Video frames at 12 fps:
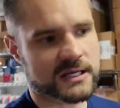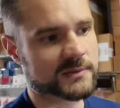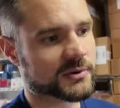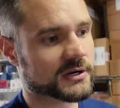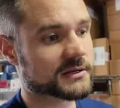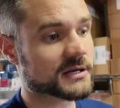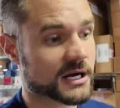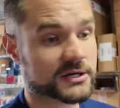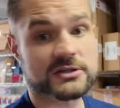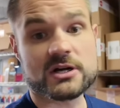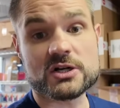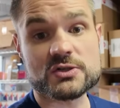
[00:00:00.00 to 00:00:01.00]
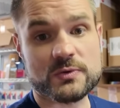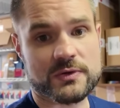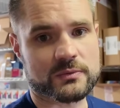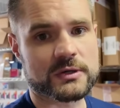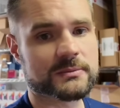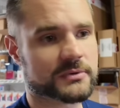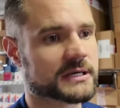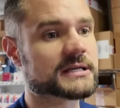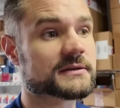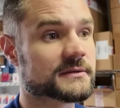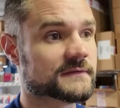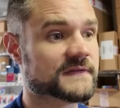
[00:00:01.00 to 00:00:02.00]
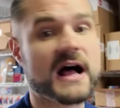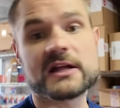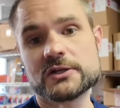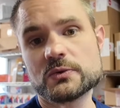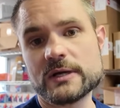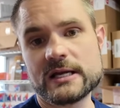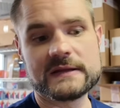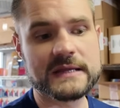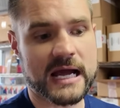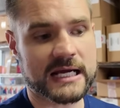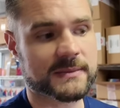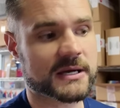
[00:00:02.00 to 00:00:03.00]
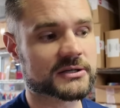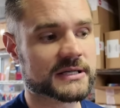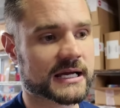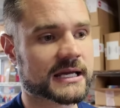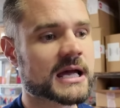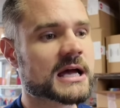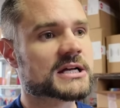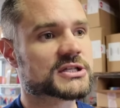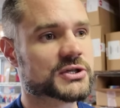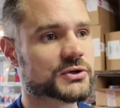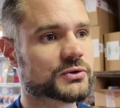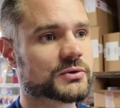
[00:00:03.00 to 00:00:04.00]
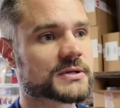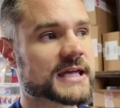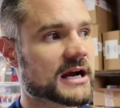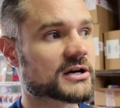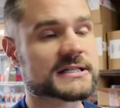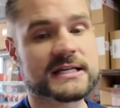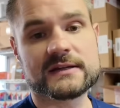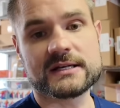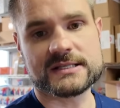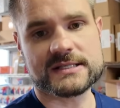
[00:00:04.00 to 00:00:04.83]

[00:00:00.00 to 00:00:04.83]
they'd put $100 worth of reprint value in that commander deck to guarantee that